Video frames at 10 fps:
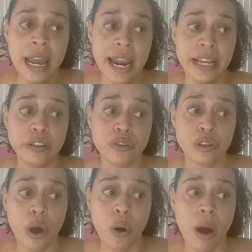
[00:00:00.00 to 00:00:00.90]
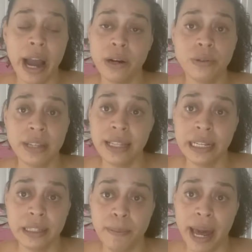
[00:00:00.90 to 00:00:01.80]
And so I don't think
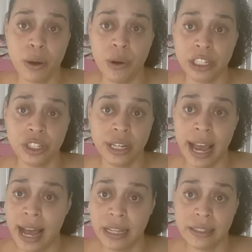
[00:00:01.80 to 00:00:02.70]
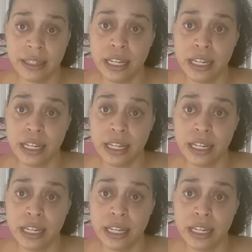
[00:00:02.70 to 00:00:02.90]
that's a bad question to ask.